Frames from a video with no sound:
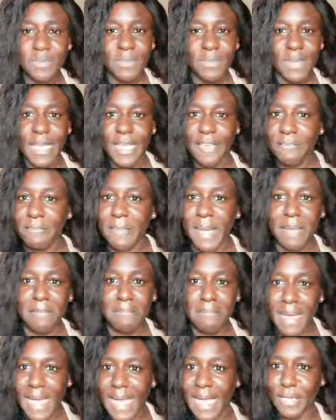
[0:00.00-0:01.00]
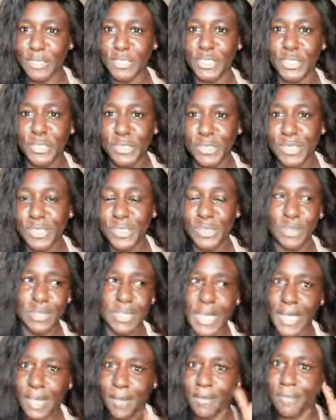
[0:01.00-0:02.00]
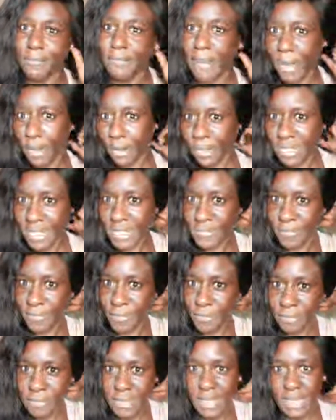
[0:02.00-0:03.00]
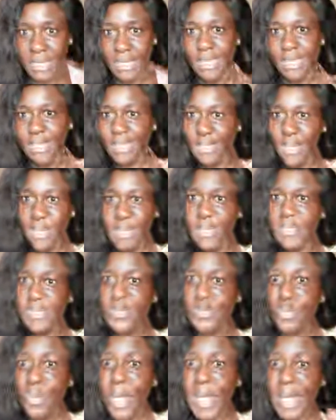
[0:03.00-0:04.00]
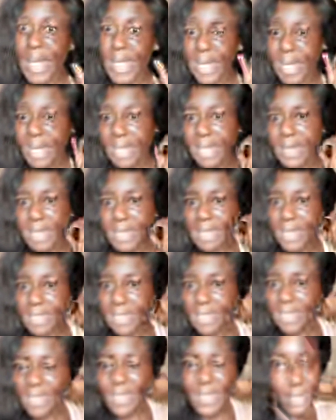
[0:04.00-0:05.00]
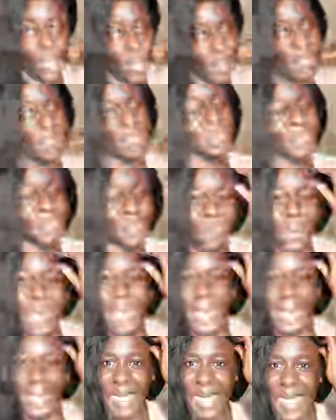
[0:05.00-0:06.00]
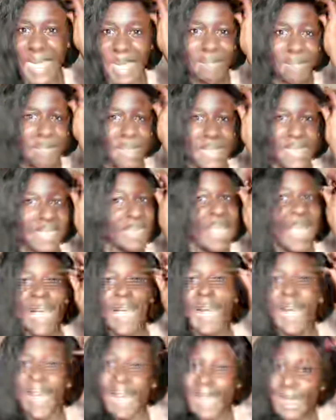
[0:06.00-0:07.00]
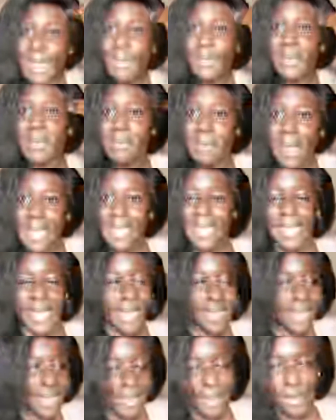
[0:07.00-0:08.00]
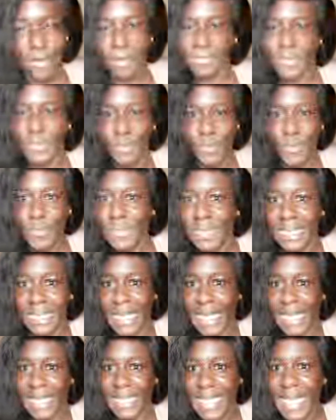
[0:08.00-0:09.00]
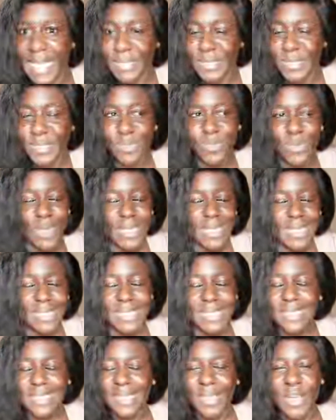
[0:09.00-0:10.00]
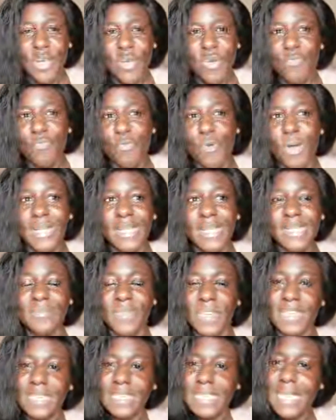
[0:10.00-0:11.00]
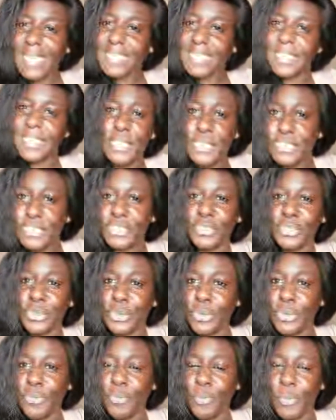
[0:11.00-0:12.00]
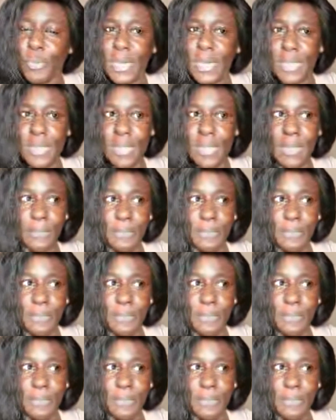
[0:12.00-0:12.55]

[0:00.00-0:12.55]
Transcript: if my man chooses to take care of my undies for me, no be swear. I mean, I love a man that can take care of his woman like that. So what is Venita's issue with